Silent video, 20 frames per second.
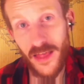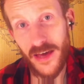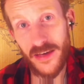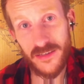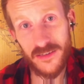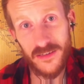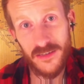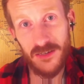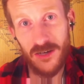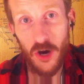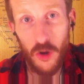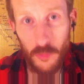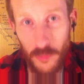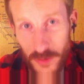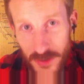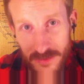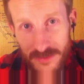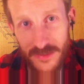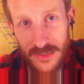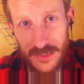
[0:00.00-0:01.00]
like
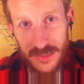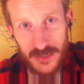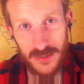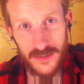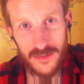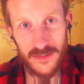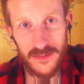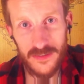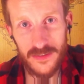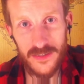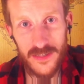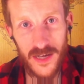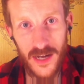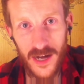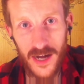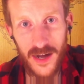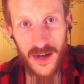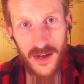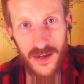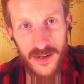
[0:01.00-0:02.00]
obesity.
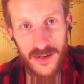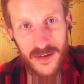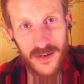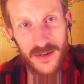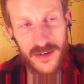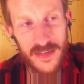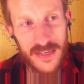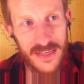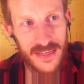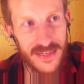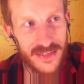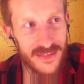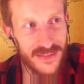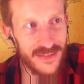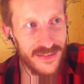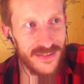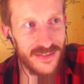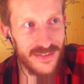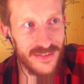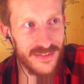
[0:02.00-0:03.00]

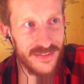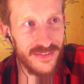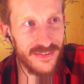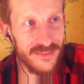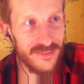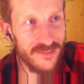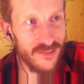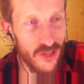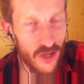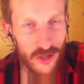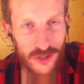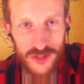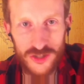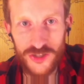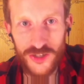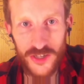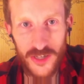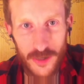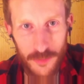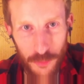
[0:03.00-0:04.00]
It is
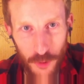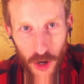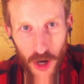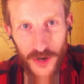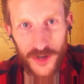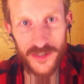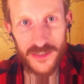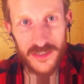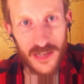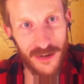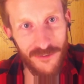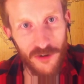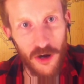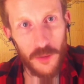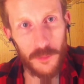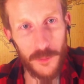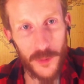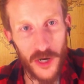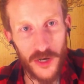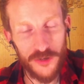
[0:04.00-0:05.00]
largely a product
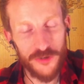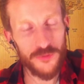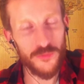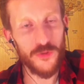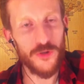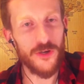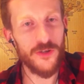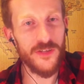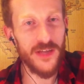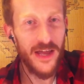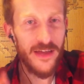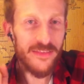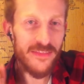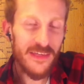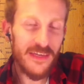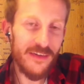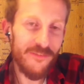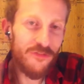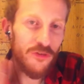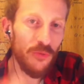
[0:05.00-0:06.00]
of our modern world. I
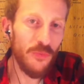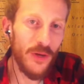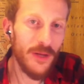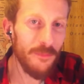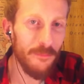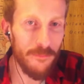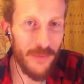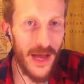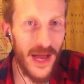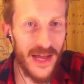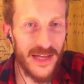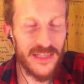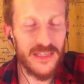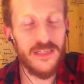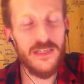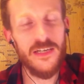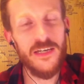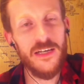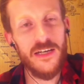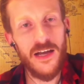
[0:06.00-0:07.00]
think if you went
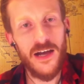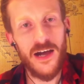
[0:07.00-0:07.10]
back